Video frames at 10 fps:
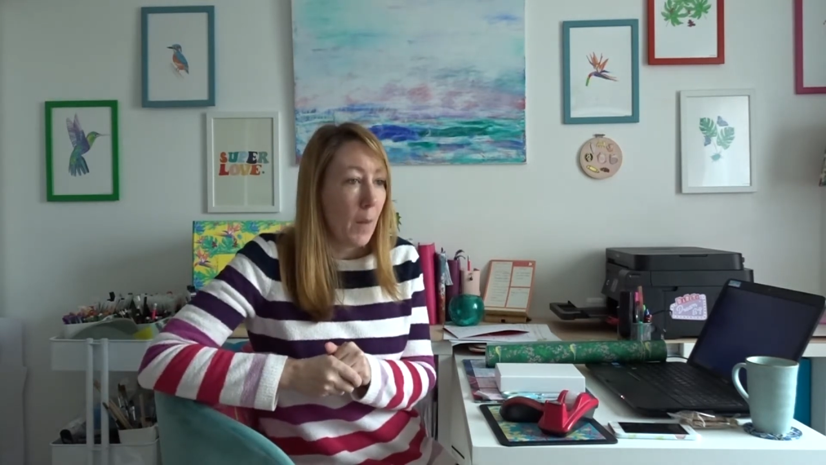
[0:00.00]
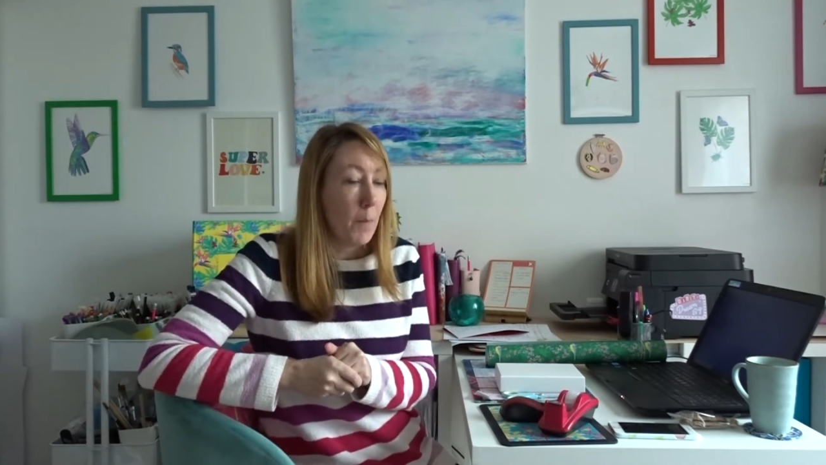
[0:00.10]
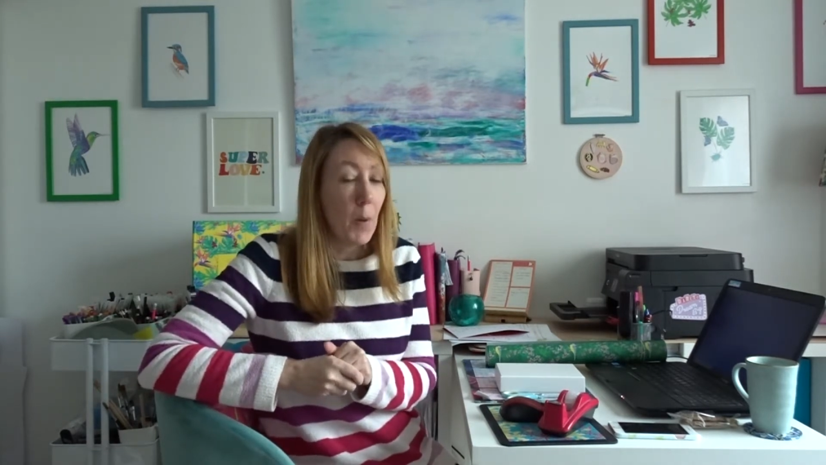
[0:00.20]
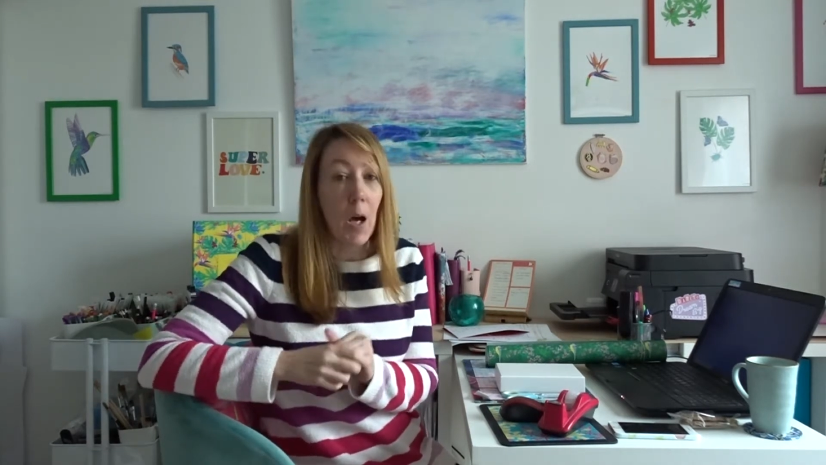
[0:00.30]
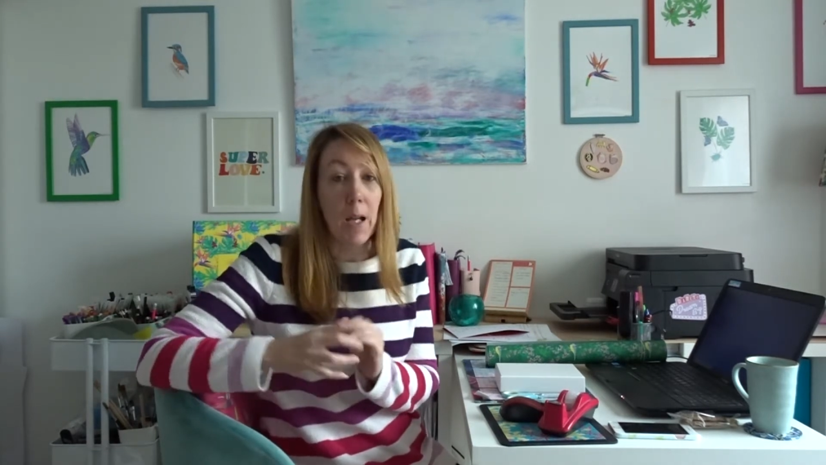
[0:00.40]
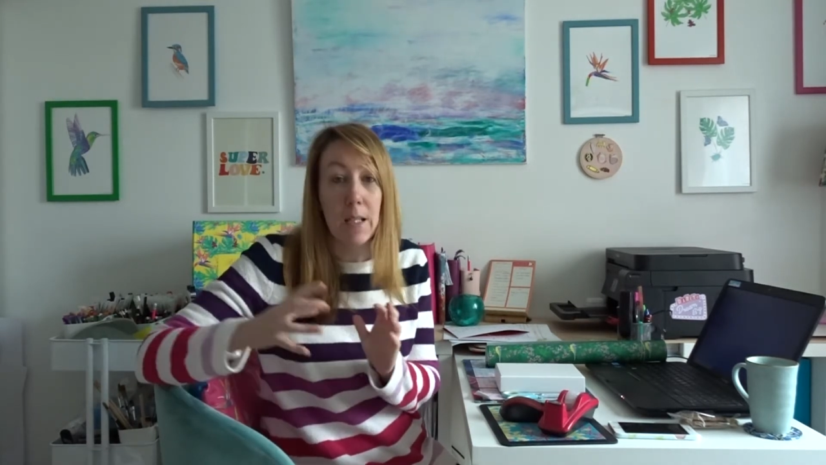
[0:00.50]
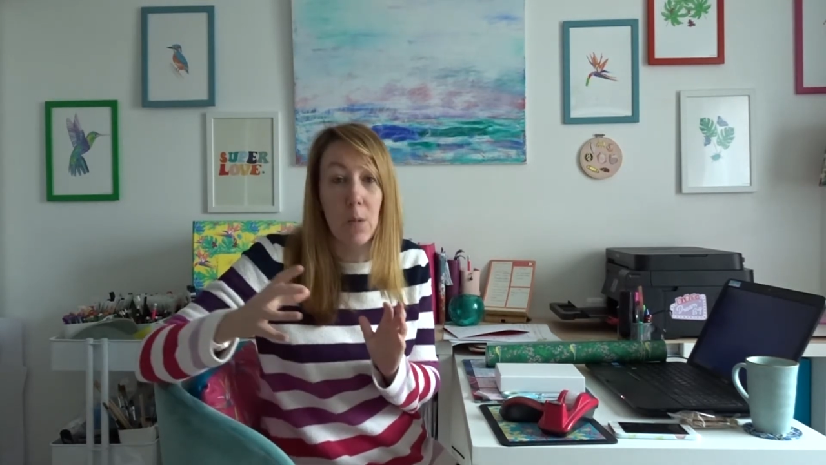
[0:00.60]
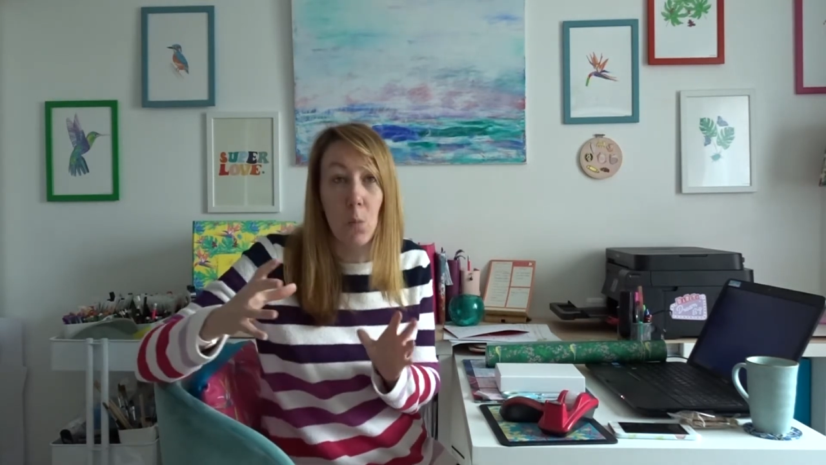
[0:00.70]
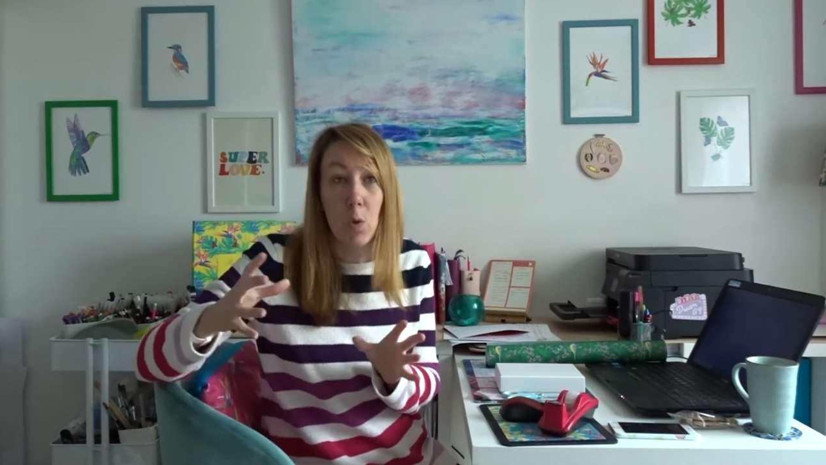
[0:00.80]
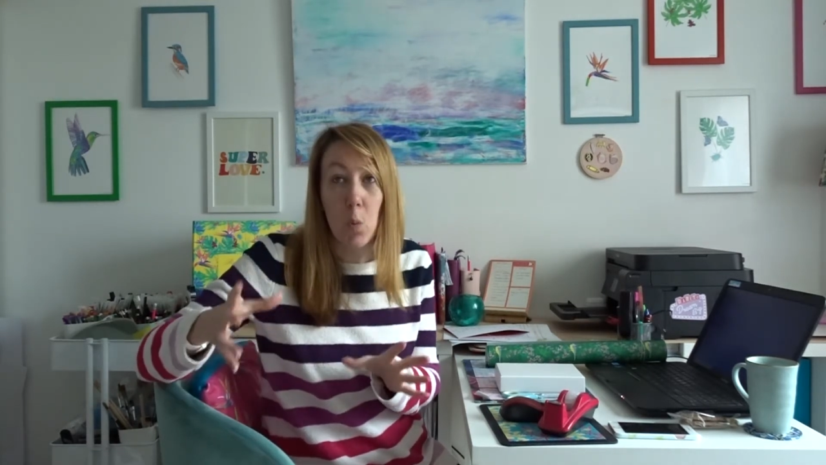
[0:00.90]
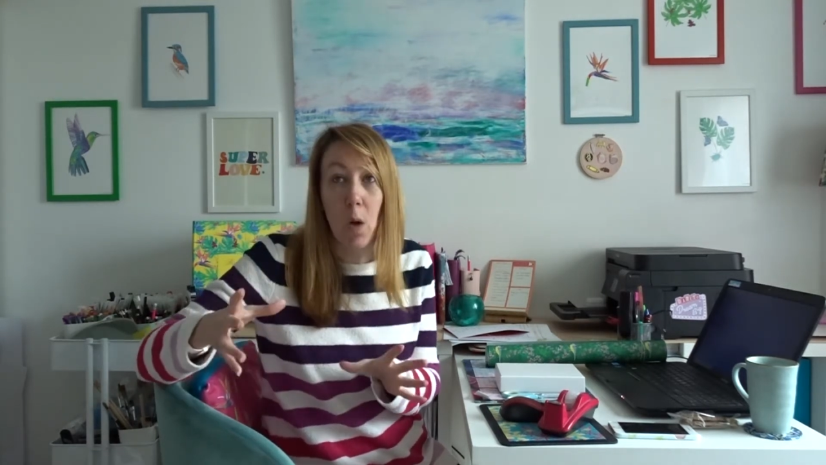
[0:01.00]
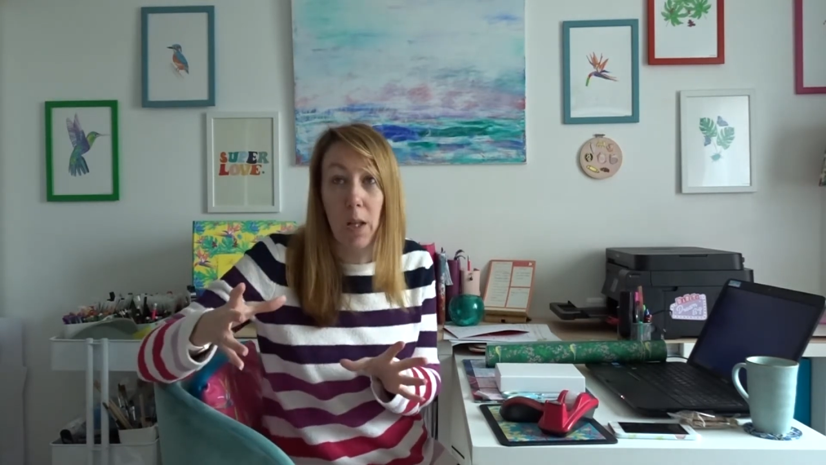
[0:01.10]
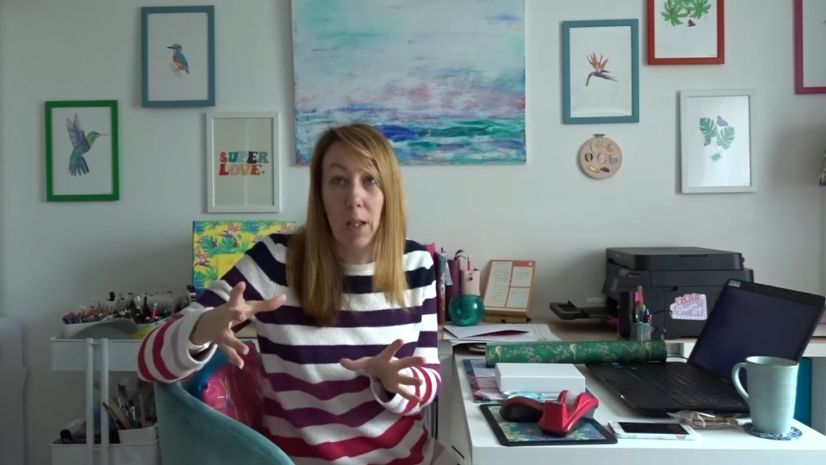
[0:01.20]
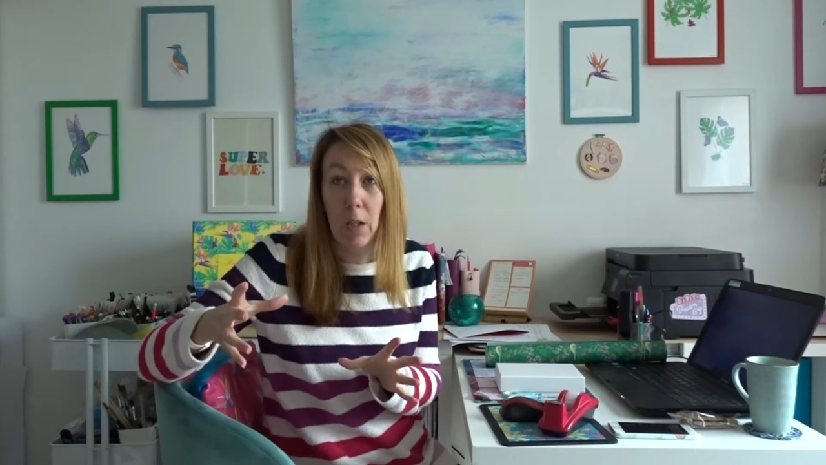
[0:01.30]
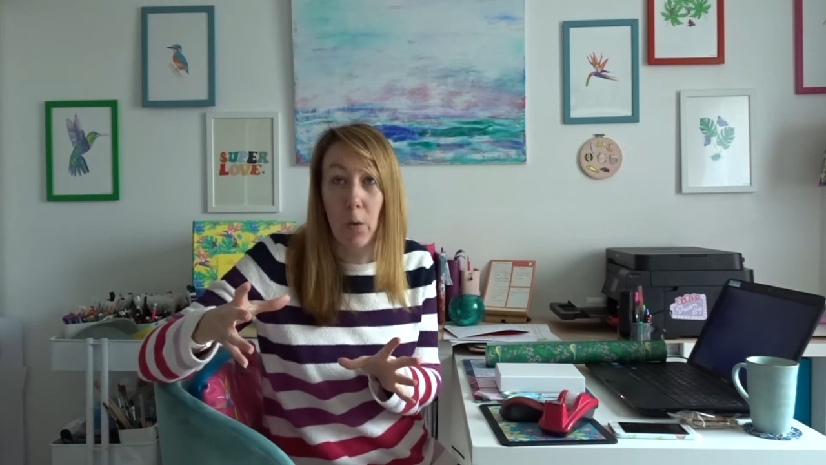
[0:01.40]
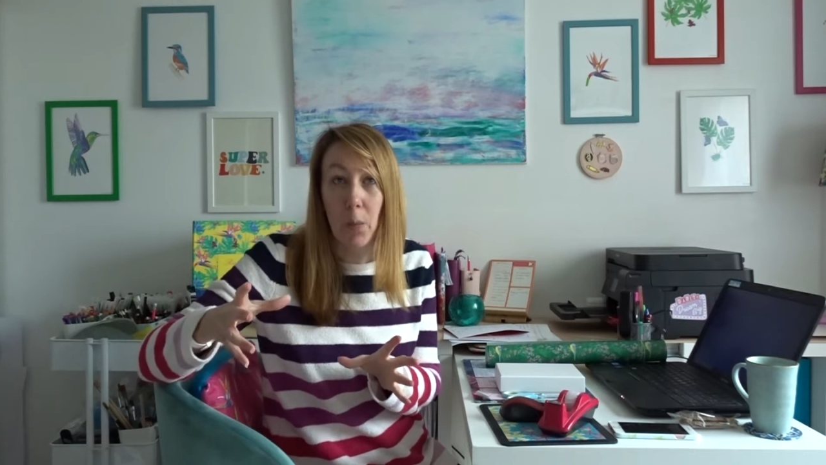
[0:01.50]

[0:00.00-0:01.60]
But I was working on